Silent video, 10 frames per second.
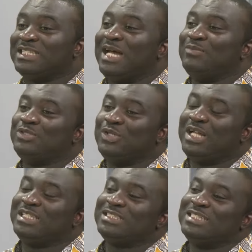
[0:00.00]
sure
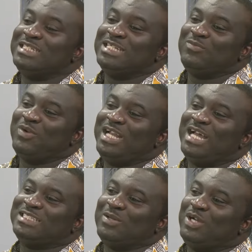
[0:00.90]
that when
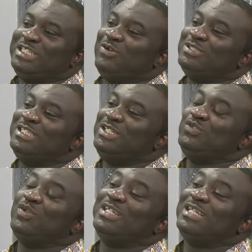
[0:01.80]
Asamoah was taking
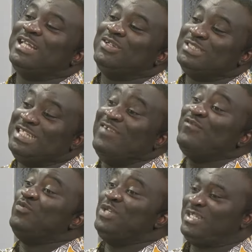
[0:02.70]
200,000 every
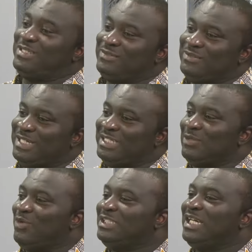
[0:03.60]
week,
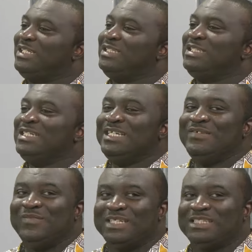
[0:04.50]
Asamoah
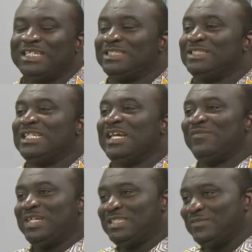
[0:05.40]
invested,
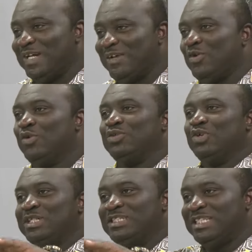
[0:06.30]
diversified, or
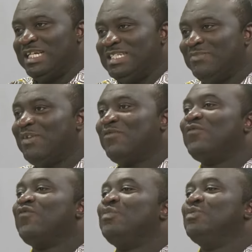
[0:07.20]
the share nyama
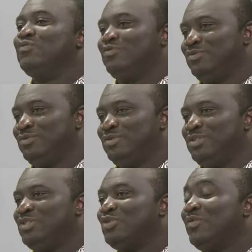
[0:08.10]
fufu bimu.
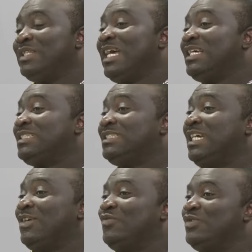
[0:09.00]
Into our retire, you see,
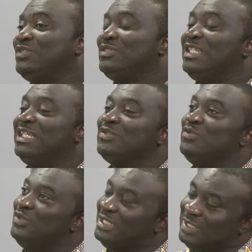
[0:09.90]
and we could see that,
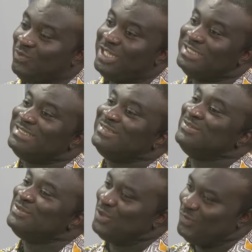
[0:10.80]
oh, Asamoah is
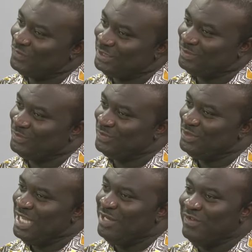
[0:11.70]
still comfortable.
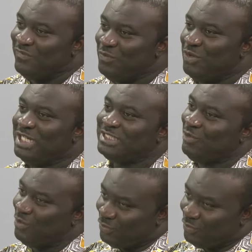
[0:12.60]
And the footballers say, oh,